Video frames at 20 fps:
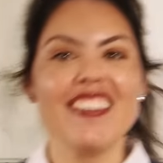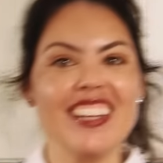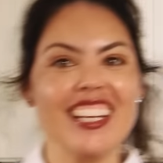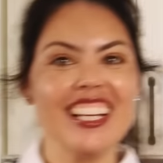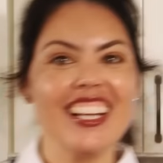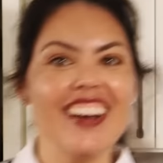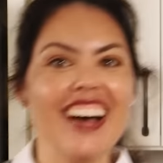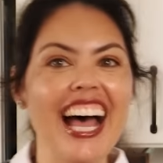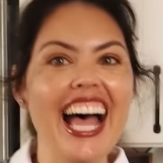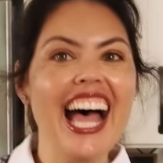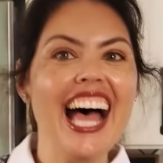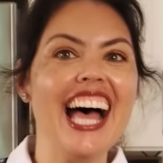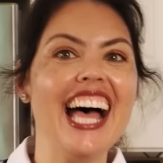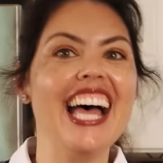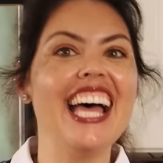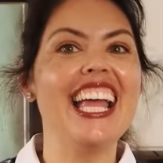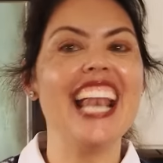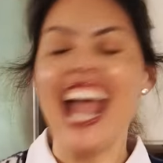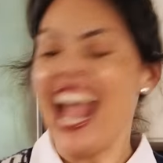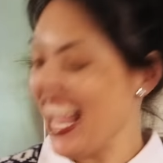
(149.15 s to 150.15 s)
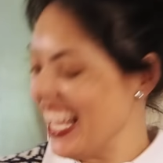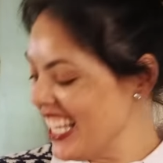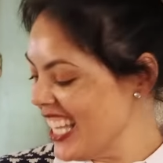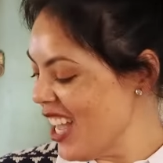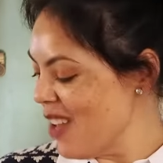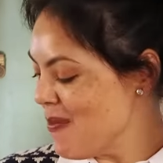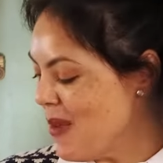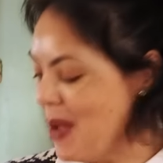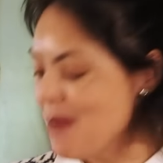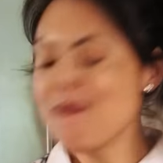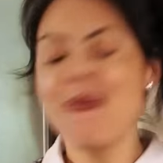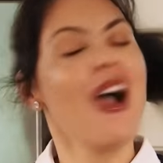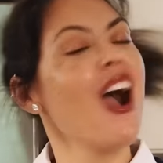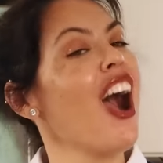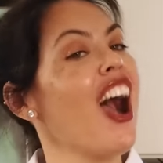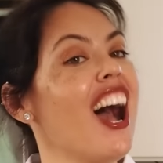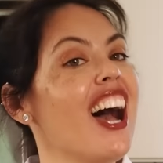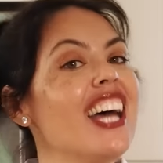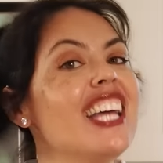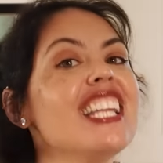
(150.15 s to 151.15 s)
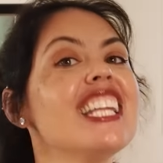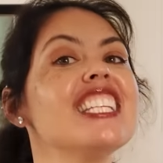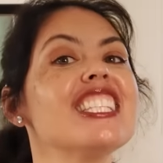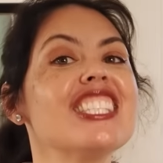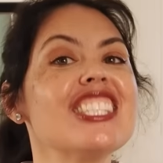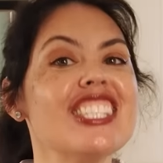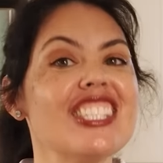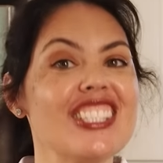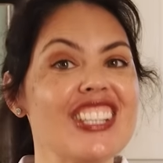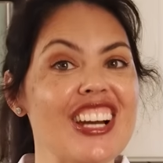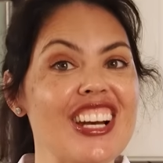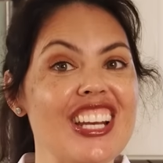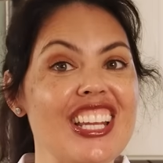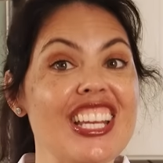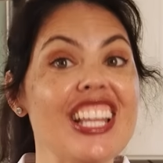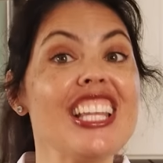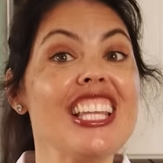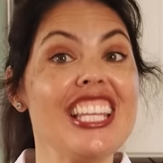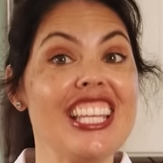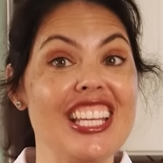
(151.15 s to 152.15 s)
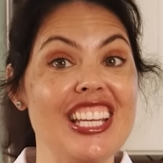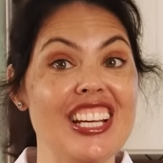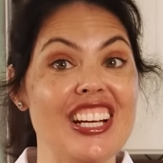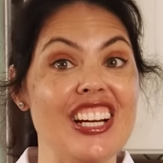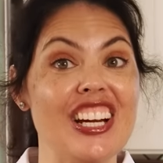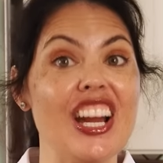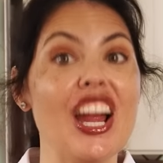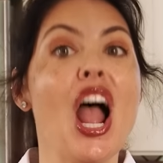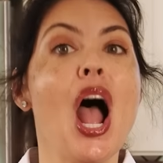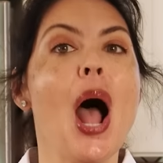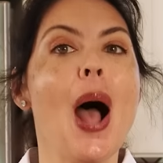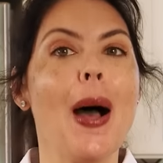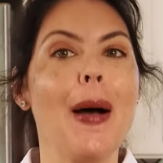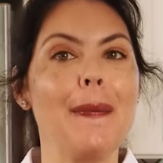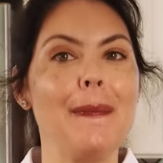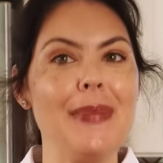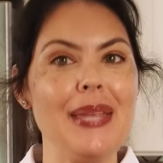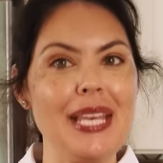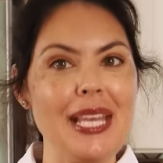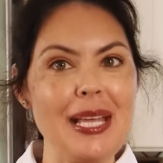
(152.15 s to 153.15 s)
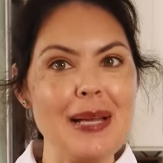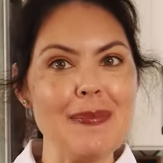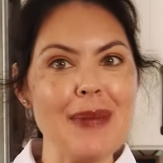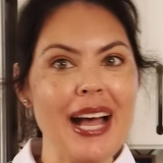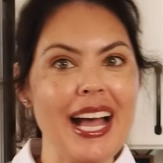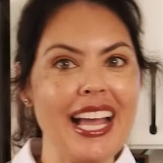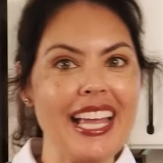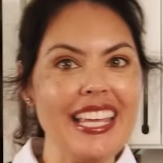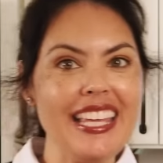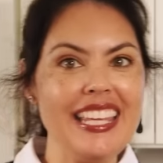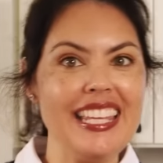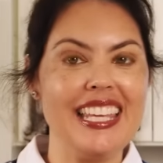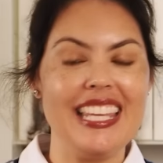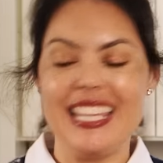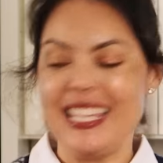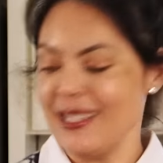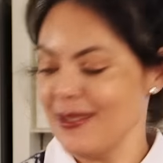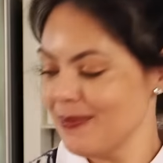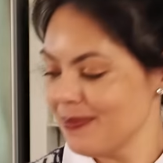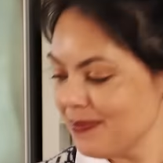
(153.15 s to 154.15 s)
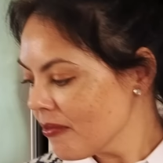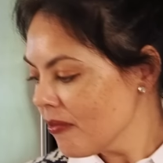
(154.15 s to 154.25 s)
gonna go ahead and get my pot started here on medium-high heat.